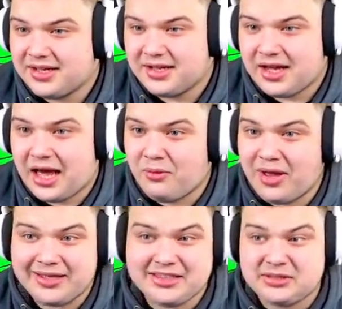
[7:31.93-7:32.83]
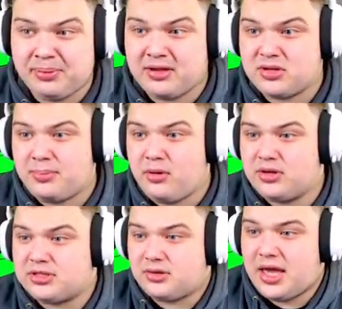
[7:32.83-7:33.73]
And we actually spin into a
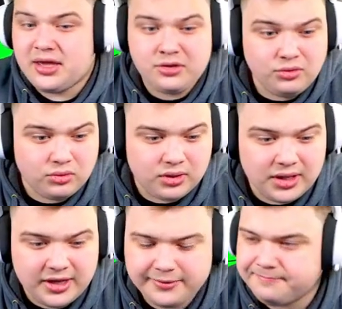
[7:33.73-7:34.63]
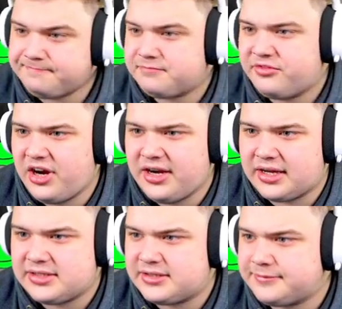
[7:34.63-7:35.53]
bonus. Okay, cool. Very nice.